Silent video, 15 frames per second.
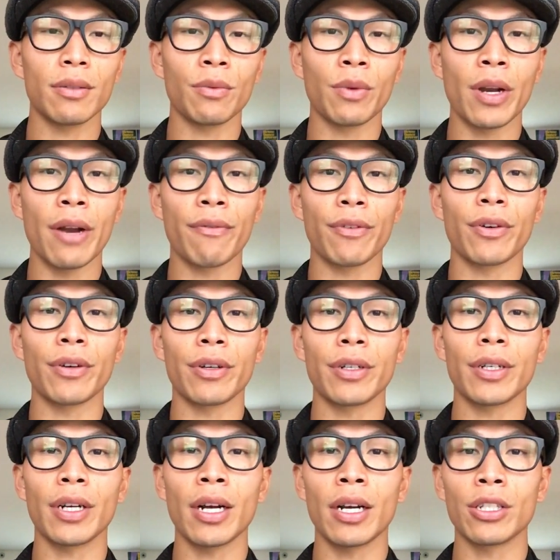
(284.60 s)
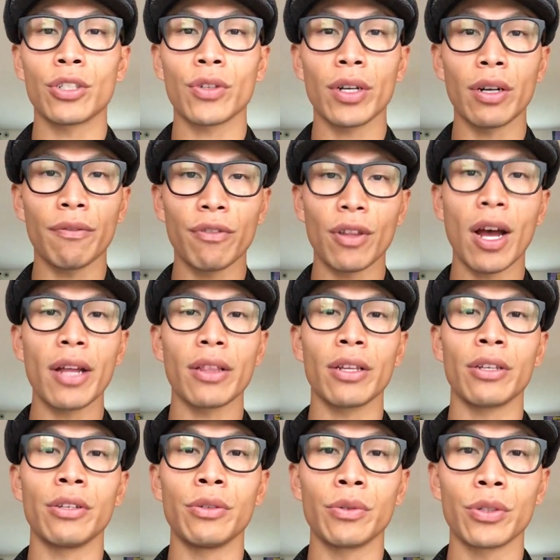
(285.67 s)
whatever train of thought
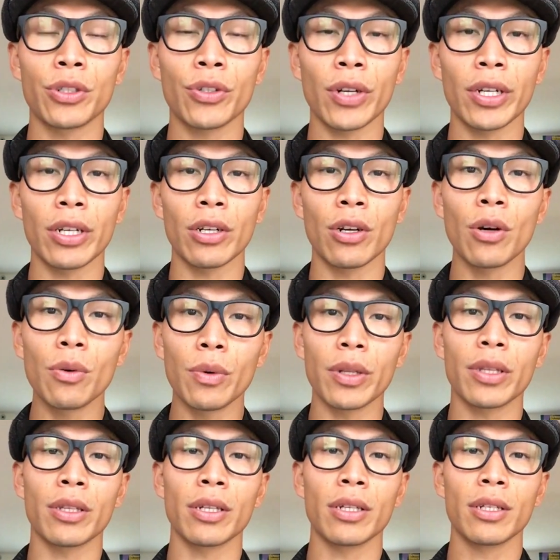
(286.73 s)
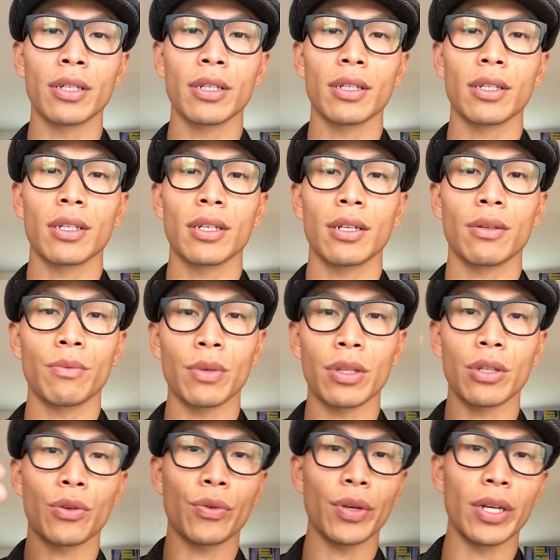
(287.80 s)
that you were trying to go with
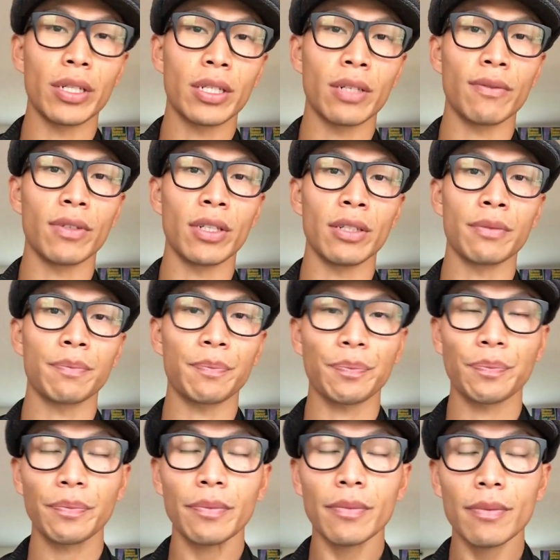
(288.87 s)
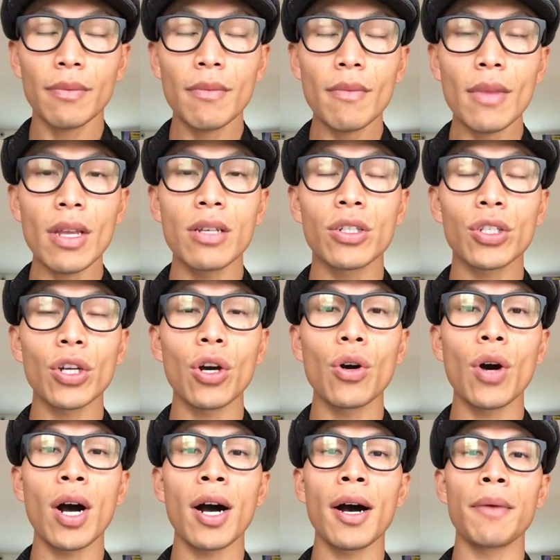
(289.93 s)
the creativity.
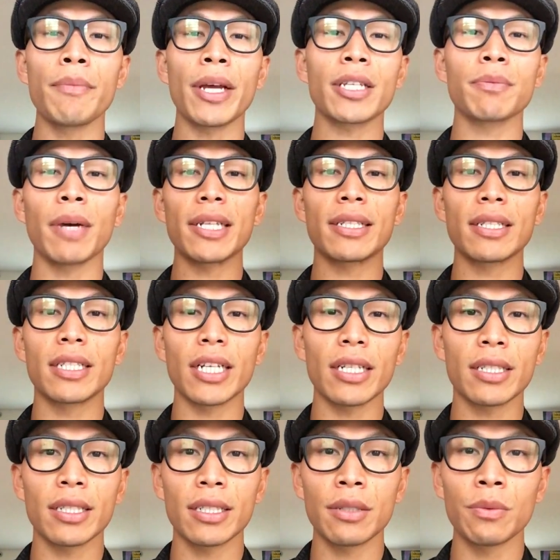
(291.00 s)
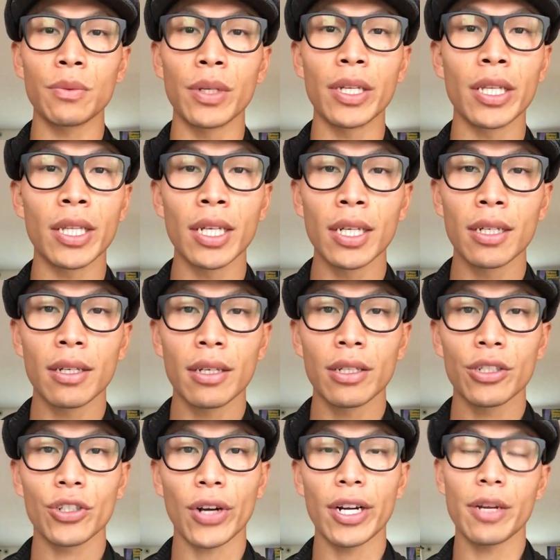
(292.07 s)
So that's my suggestion with
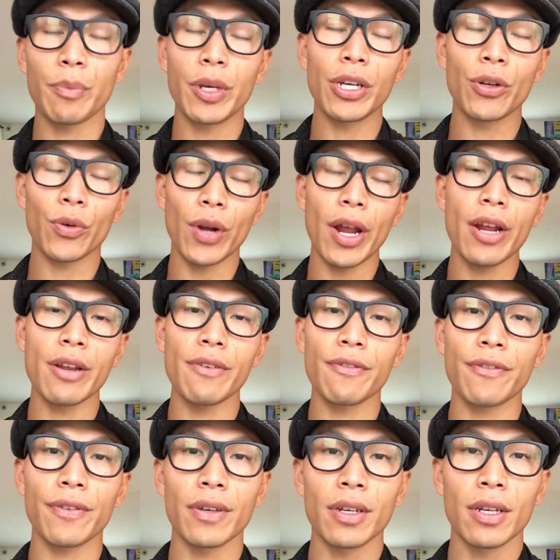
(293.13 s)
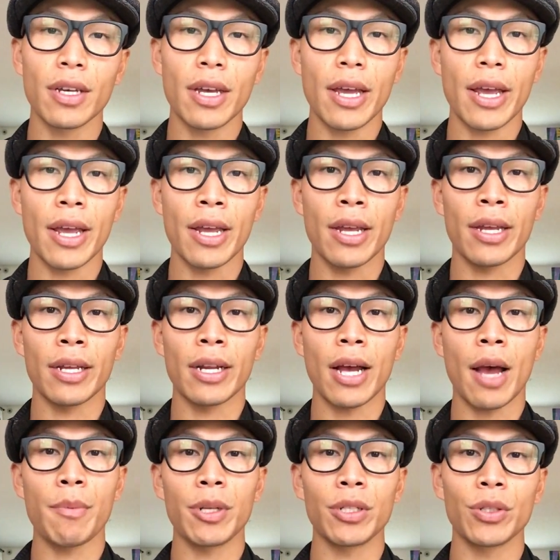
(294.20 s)
trying to be creative. And
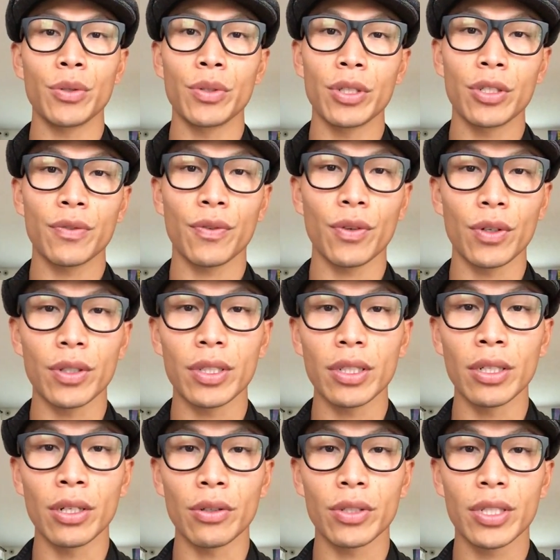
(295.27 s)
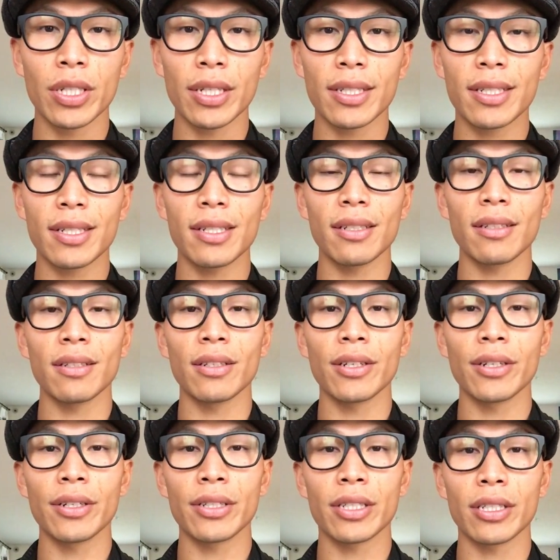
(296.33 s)
I've been doing this for 16
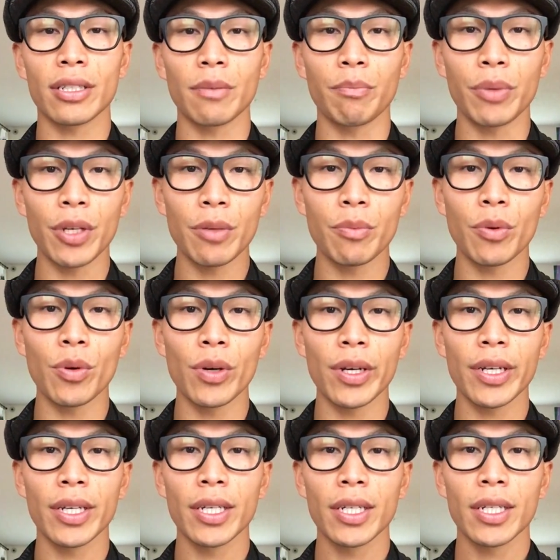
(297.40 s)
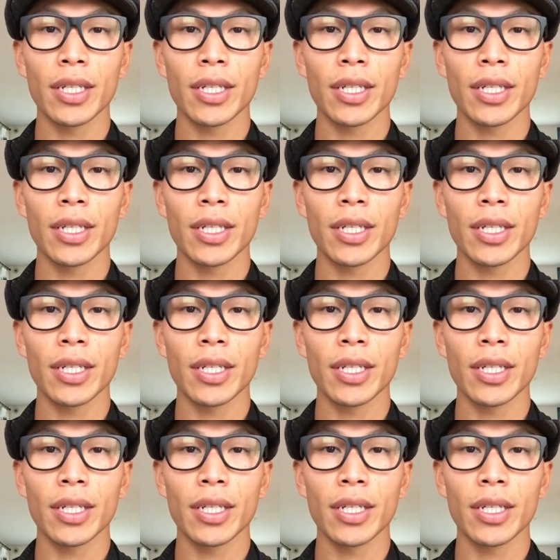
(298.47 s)
years as a b-boy.